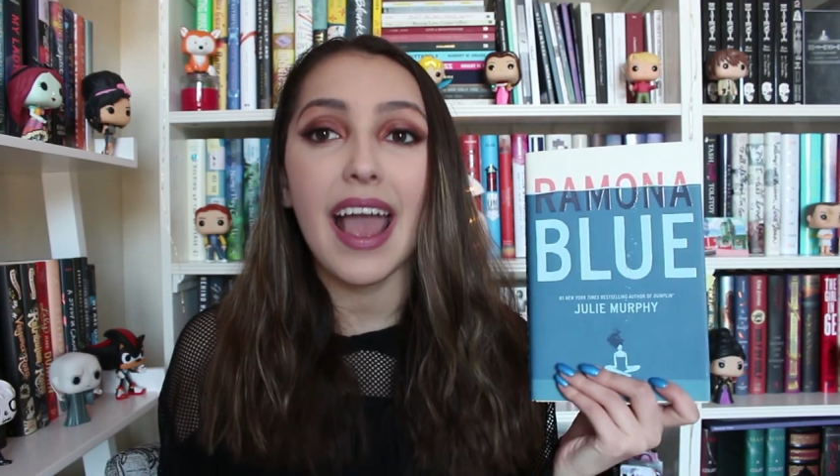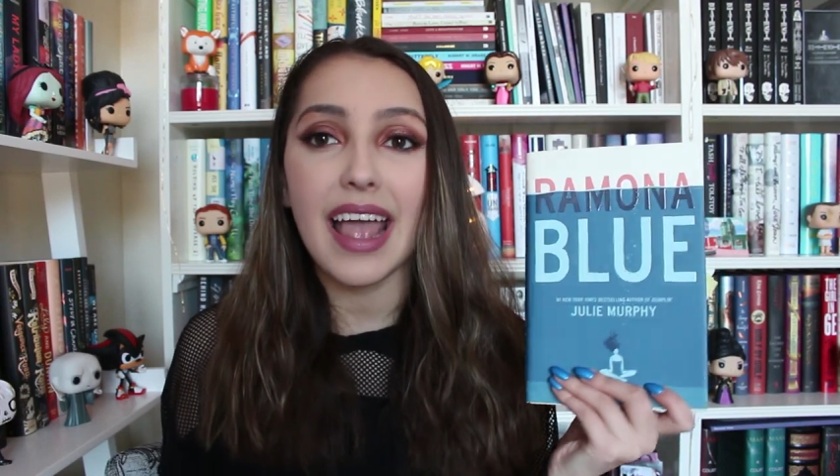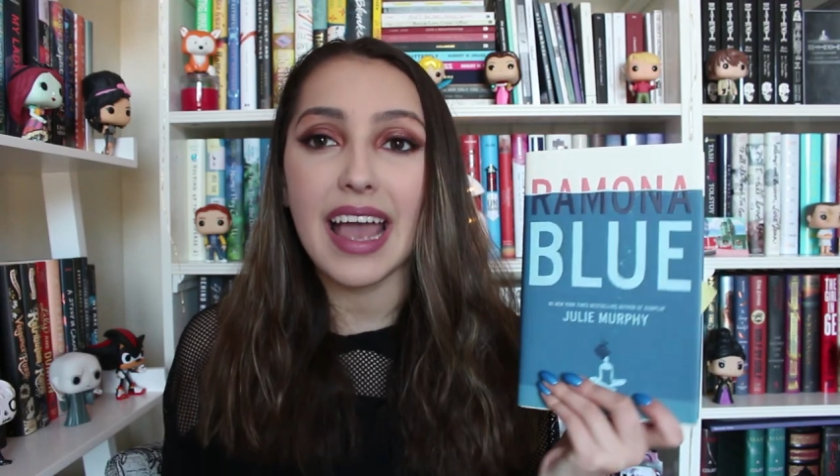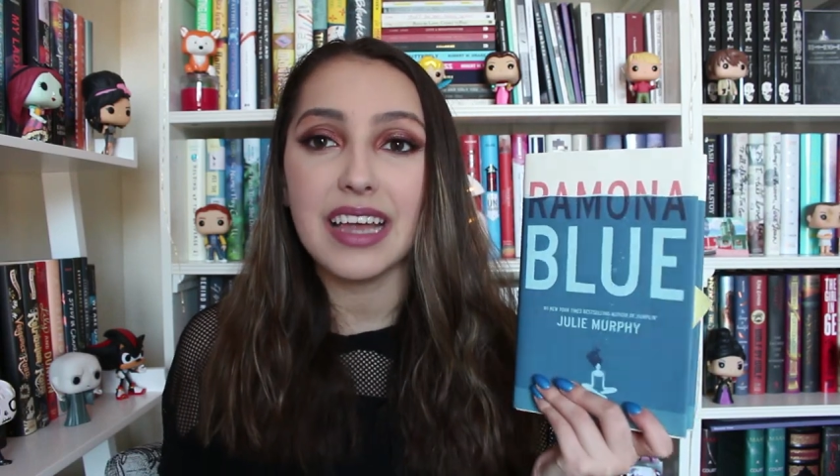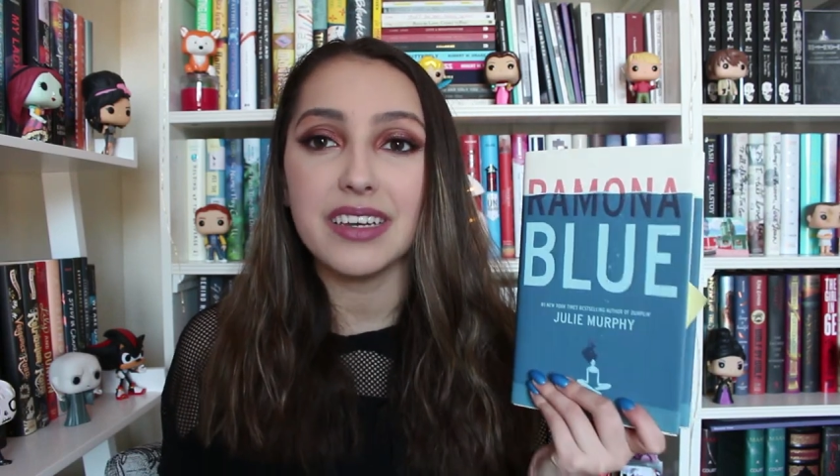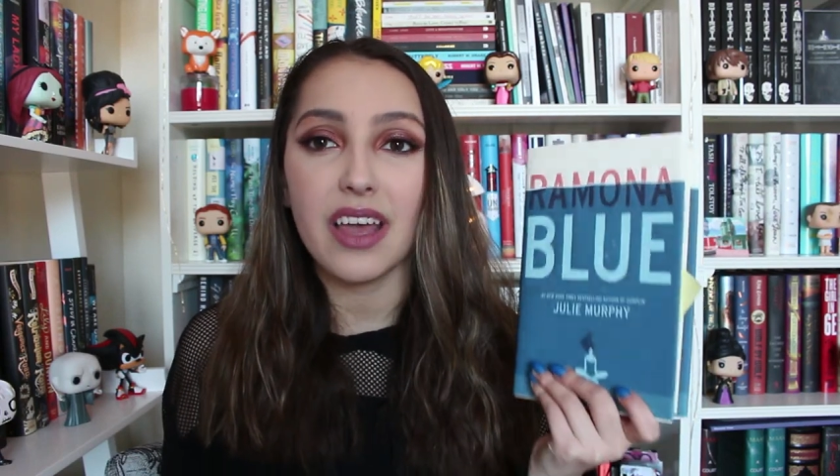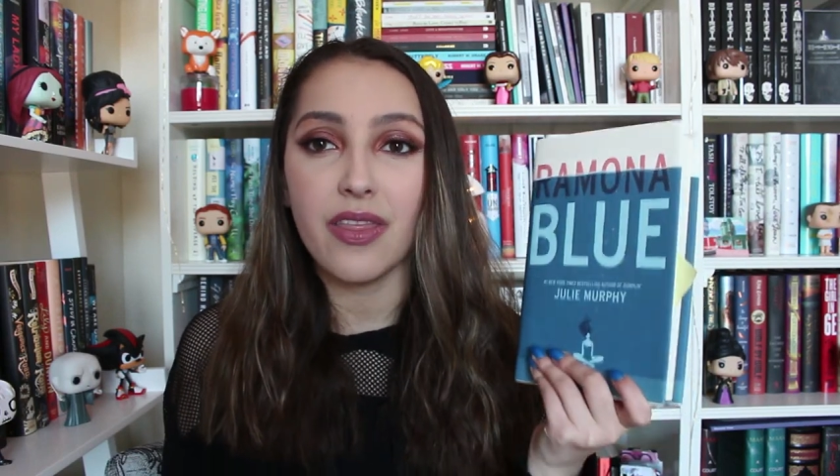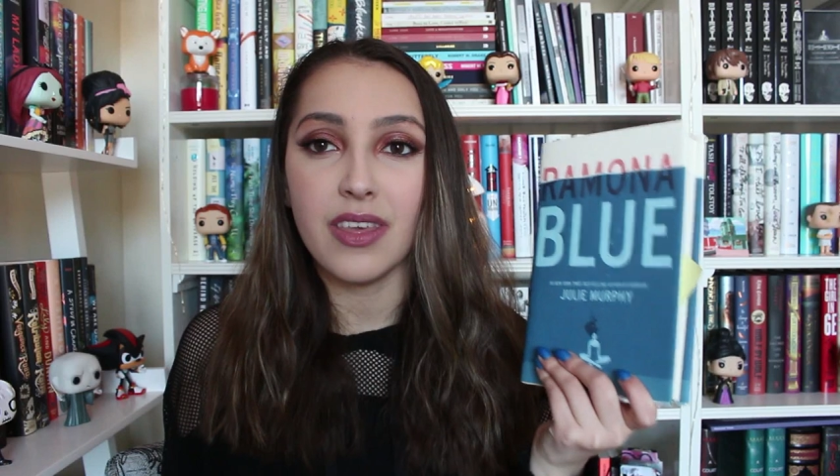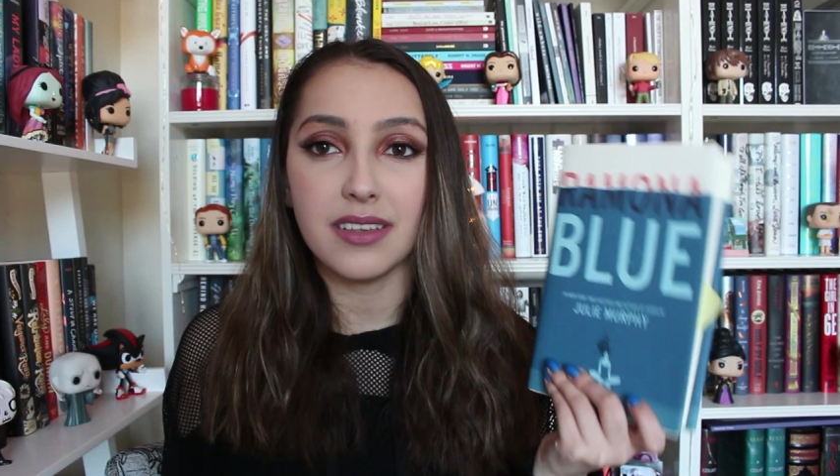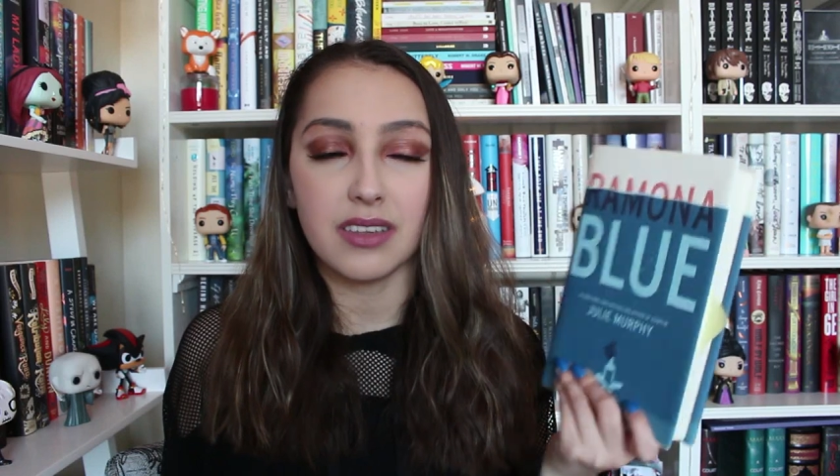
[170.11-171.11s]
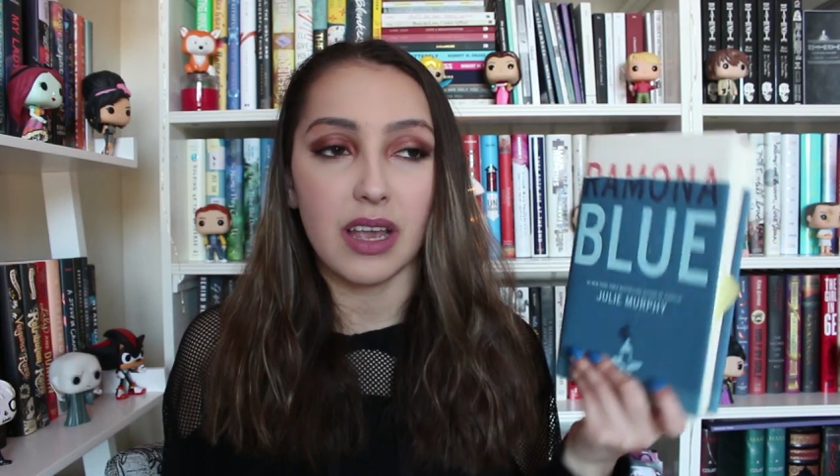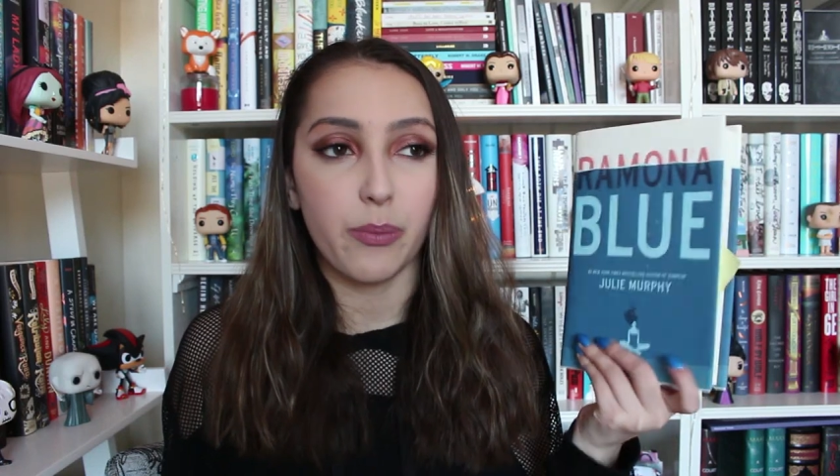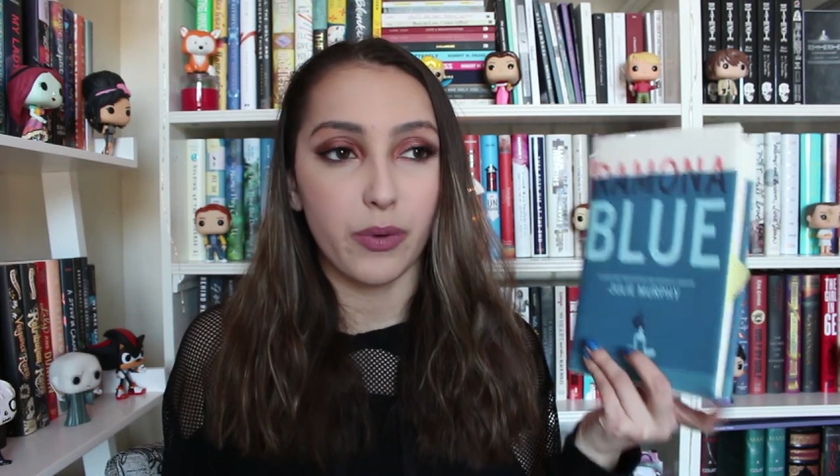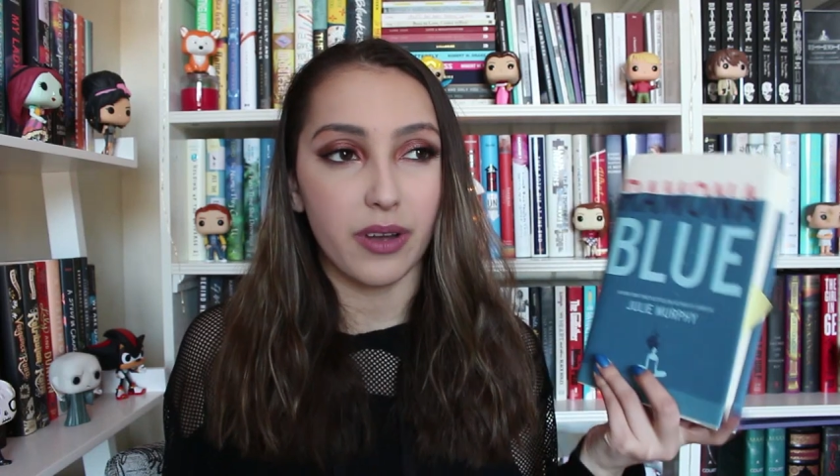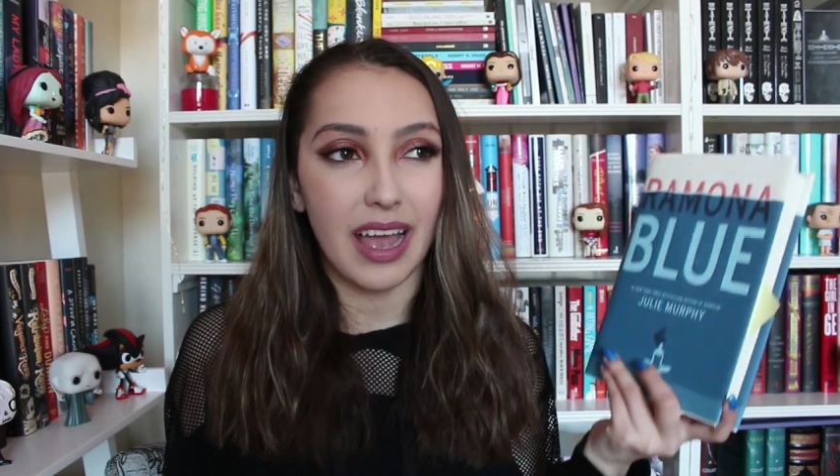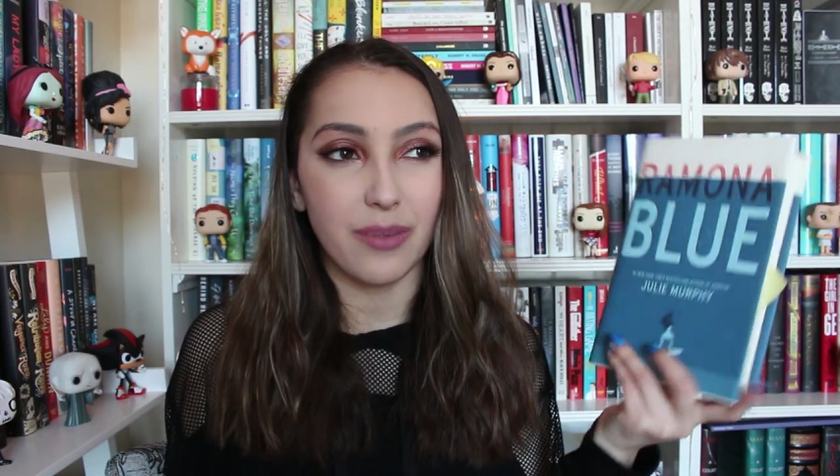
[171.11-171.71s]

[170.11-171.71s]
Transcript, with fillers: And this book